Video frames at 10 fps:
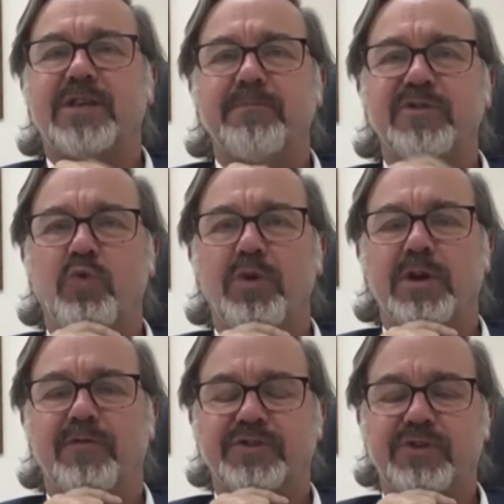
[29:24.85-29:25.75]
I'm just wondering,
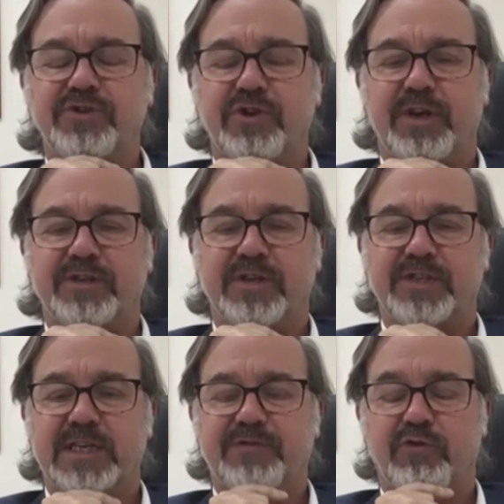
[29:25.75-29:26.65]
if it's such a great
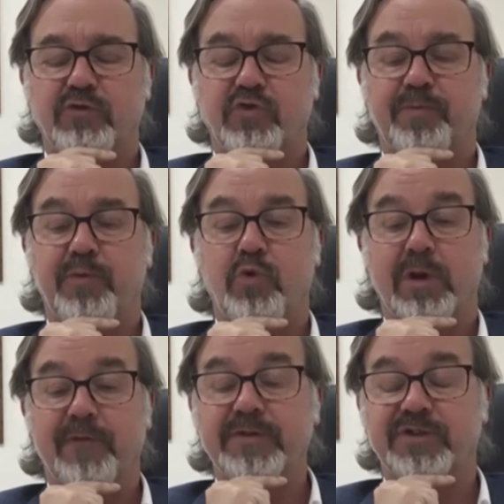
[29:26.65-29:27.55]
success for those of people who
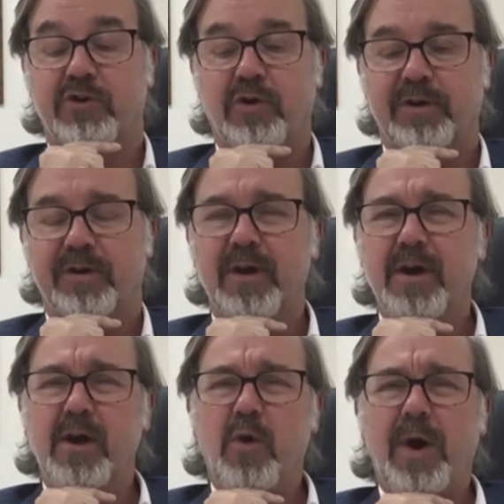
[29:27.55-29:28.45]
live in Scotland,
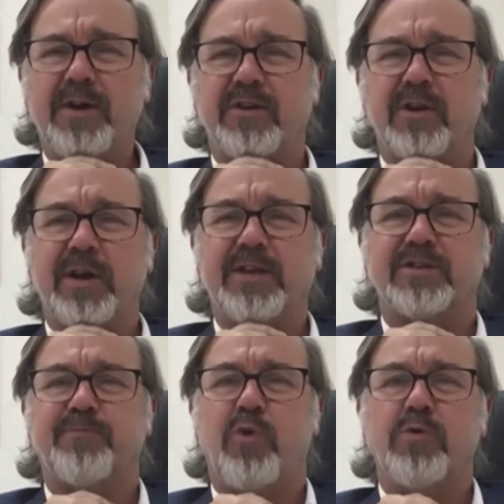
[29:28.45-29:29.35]
why did the
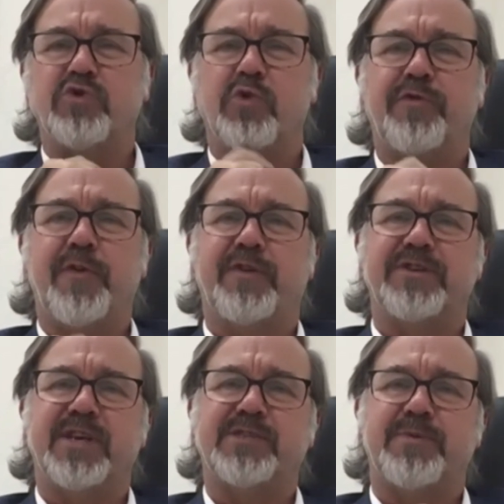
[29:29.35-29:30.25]
latest poll show
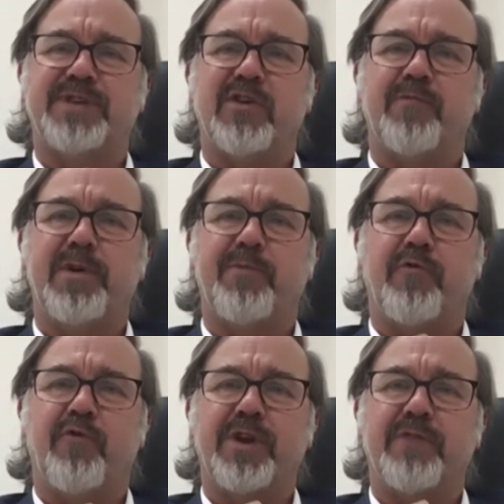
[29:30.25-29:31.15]
56% of people
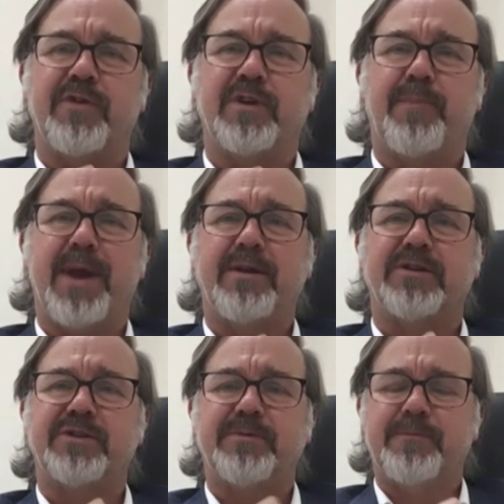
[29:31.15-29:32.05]
voting for independence?